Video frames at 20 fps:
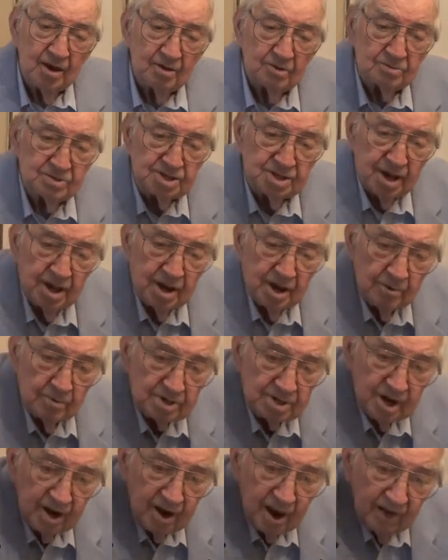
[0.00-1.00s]
Here's
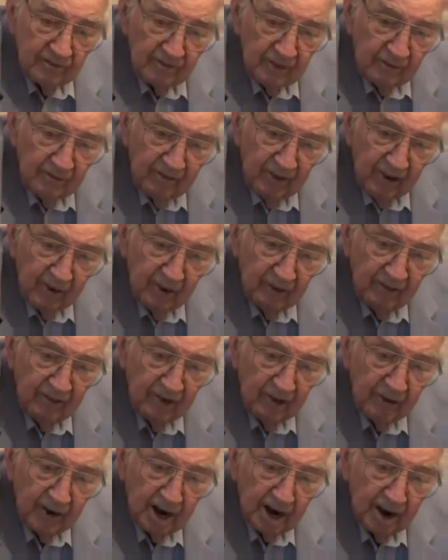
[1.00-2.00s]
a lovable,
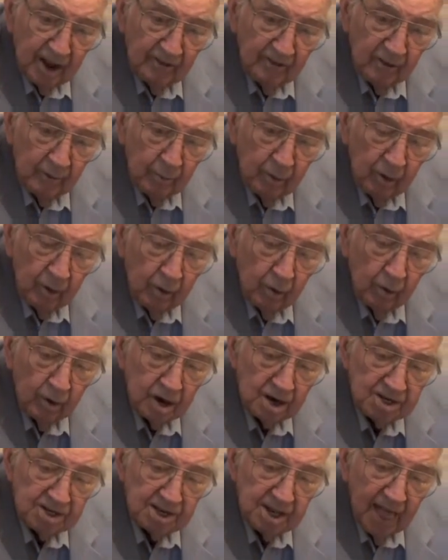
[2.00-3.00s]
very lovable
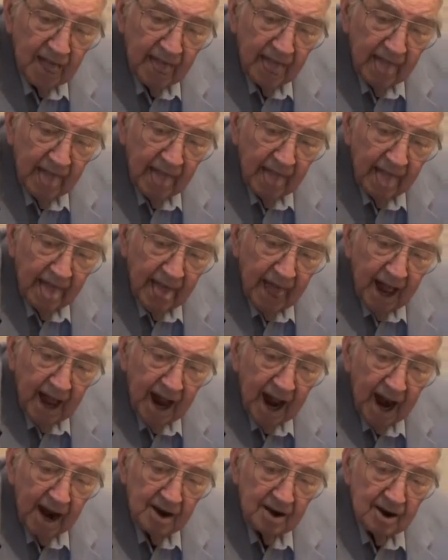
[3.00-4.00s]
horse.
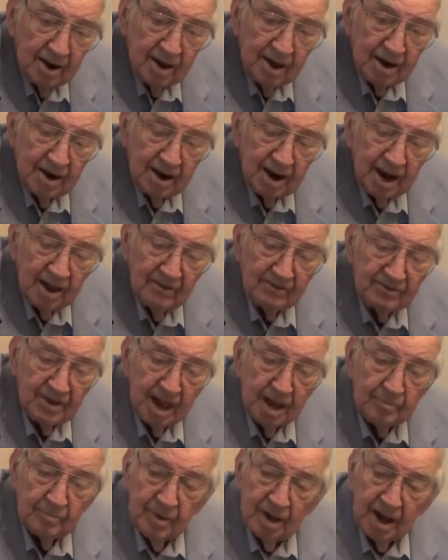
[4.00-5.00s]
I
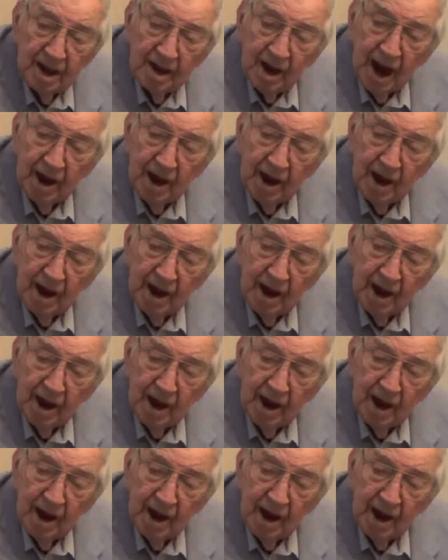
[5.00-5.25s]
loved him.